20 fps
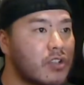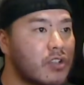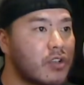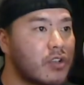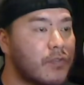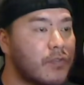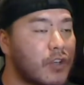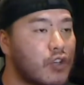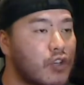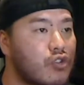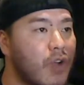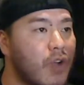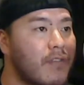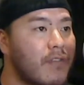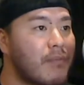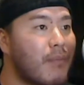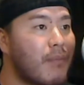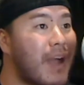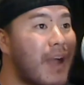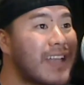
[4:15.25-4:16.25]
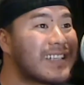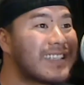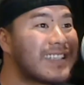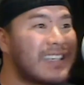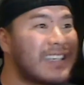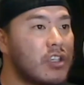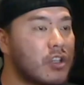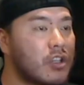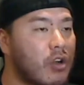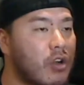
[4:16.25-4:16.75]
So if they're driving by
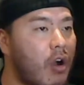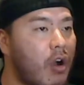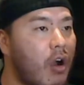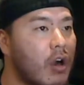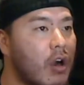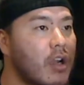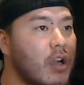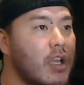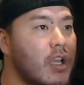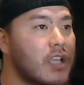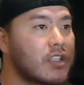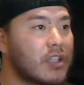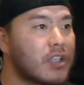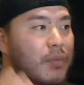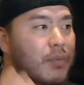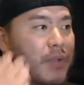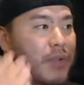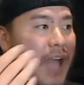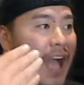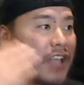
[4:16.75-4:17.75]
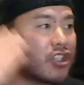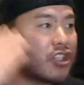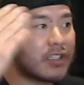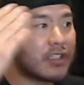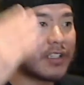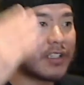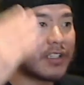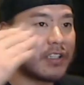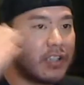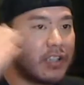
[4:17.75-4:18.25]
seeing your car,
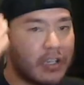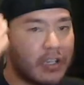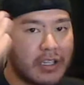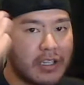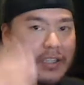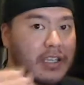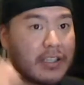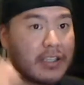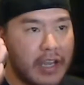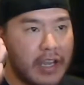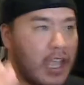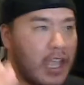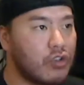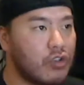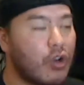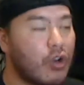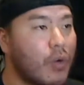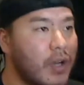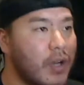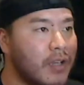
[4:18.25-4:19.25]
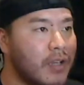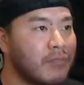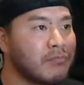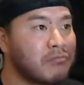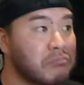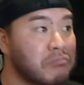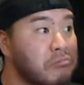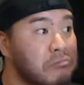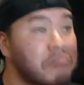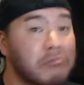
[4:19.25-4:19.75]
subconsciously they're going to think that, hey, you know
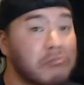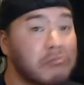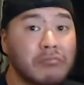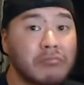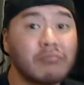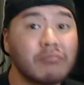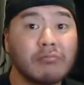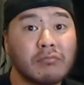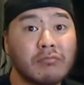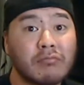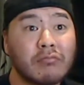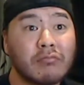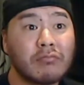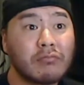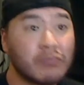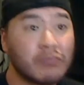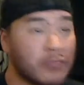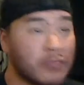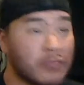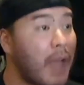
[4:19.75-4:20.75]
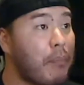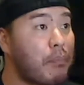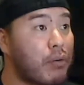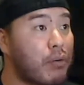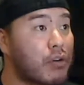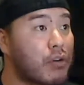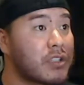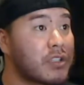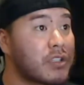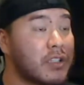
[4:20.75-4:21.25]
what? That
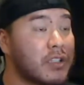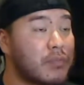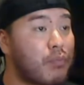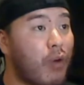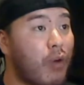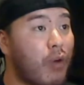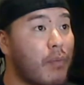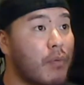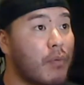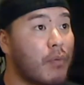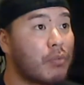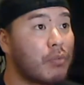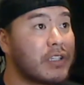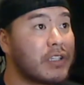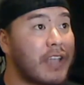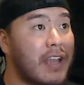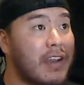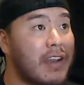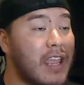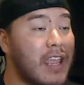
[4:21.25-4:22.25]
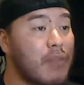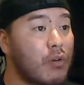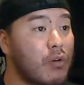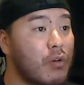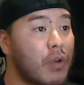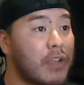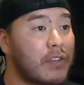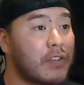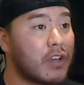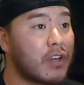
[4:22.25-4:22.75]
person is probably that neighbor
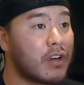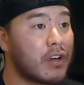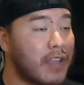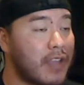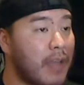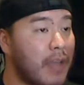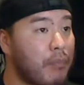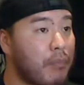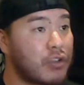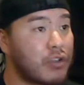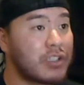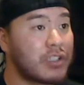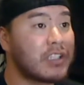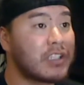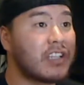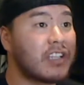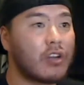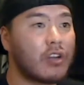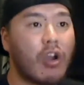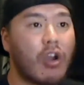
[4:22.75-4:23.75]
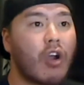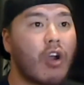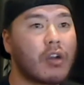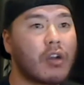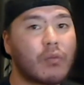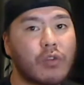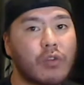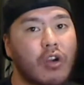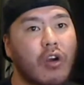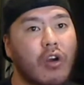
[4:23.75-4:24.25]
right there. That person did their
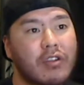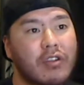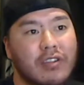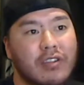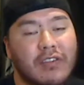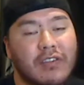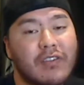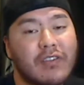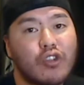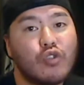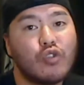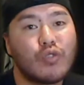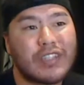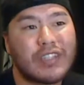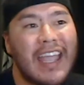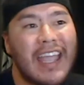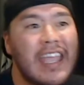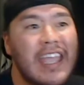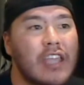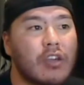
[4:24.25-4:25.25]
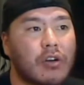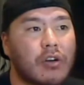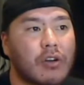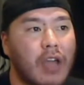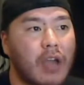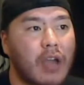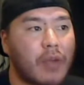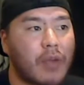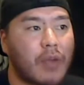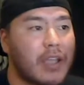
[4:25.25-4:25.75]
garden, regardless of even you saying it or
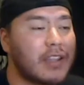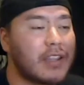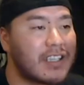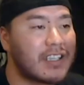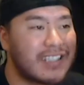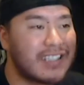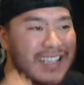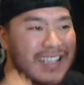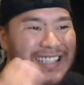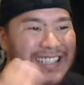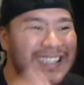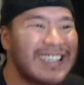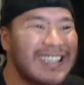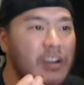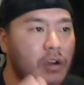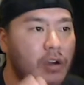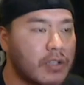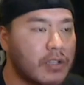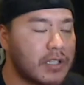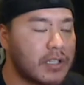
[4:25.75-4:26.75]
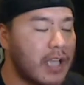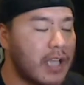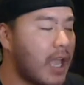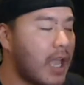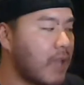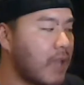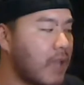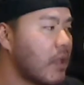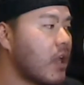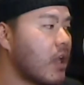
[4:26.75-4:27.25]
not, right? Because they see it all the
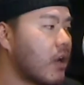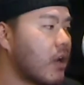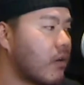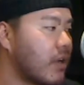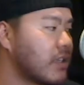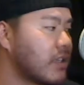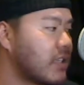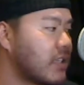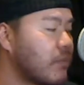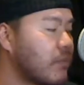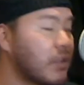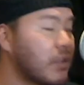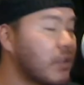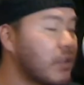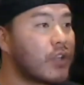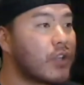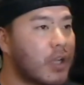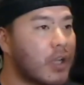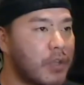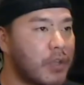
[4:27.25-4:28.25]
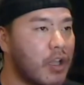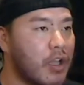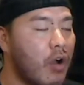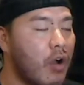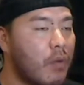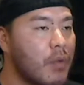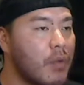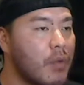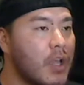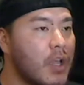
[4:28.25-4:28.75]
time, right? Same thing when they're coming
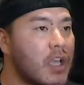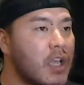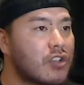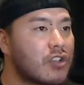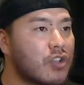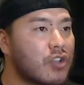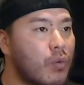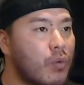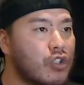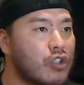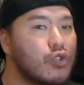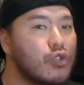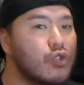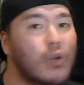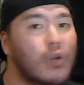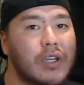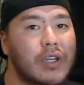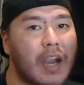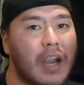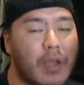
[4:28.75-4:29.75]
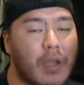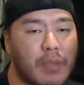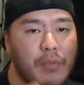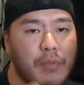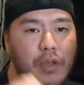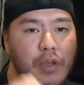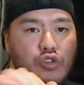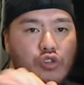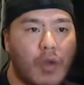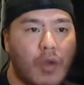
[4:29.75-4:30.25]
home. So when you do a direct
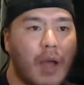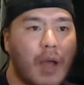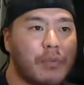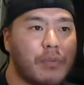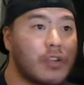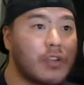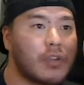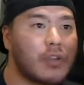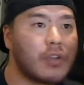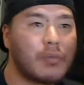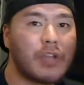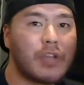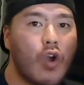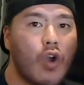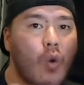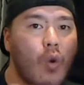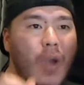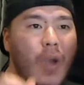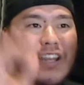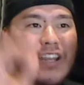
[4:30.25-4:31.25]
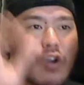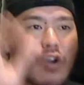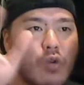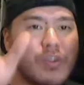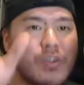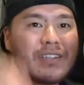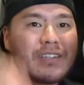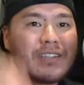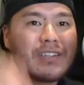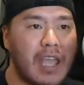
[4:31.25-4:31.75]
mail drop in there, they'll be like, oh, I know
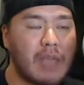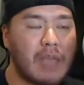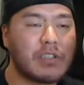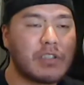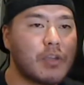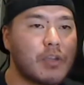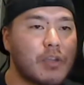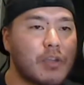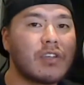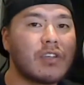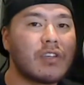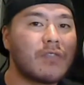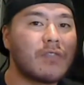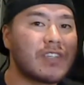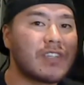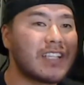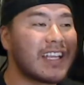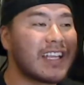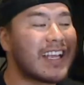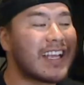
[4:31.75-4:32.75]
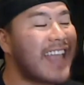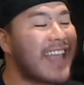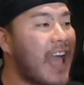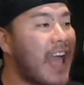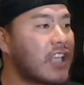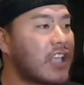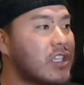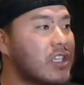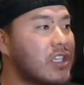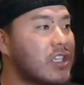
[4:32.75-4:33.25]
this name, especially if it's like a
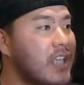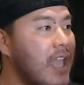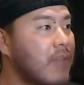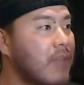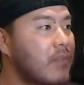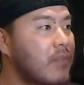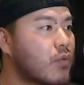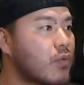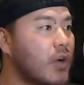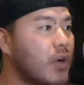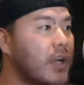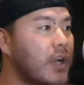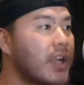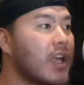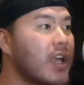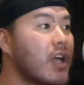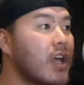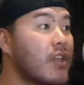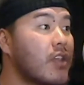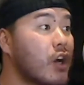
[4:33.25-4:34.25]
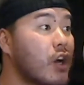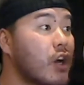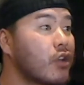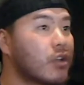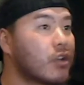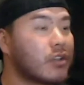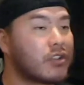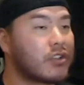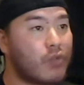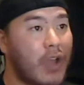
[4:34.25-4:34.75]
catchy name. That's one. The
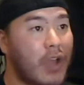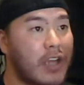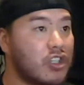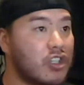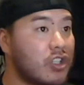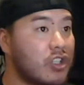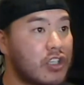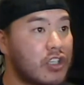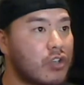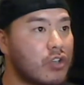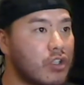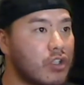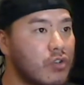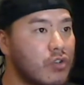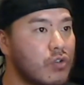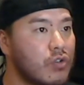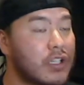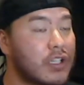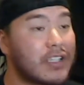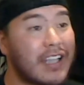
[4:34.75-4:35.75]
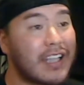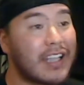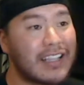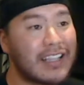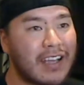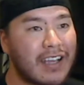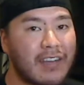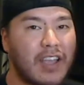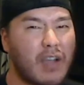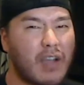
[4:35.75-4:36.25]
other strategy that you can use, because that's
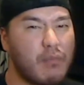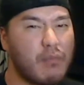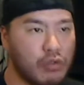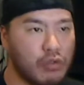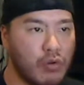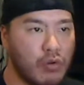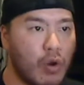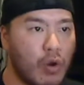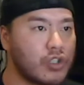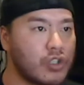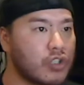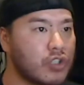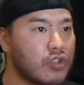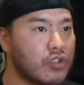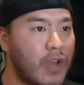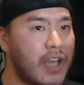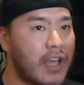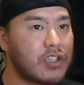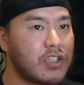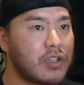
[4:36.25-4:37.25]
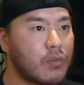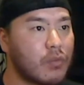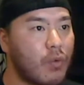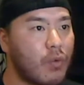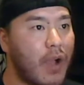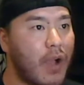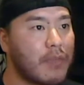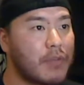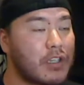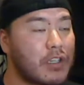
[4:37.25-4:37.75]
kind of like a blue ocean strategy.
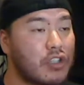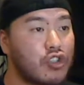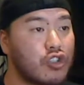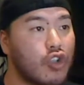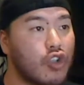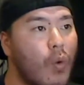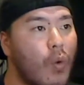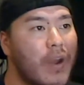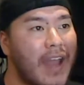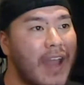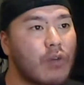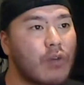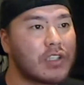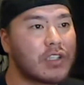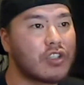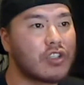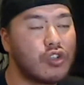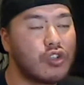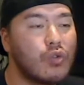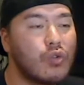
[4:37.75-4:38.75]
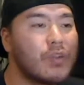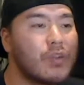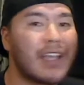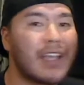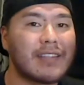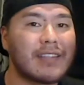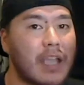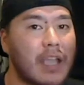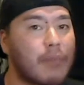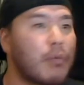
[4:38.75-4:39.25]
Why? Because no one else is doing
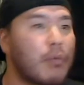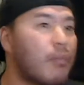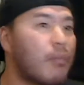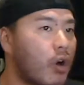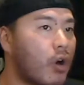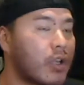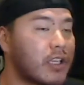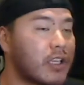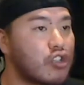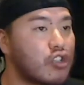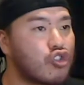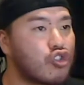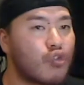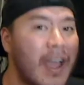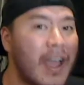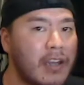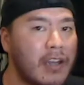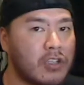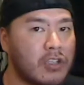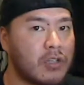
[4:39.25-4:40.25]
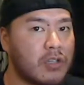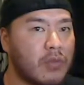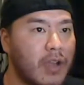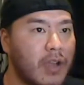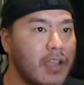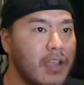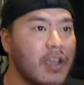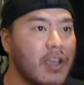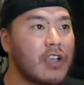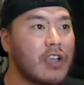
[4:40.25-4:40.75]
that type of marketing strategy,
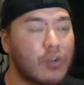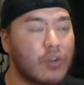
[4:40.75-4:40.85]
right?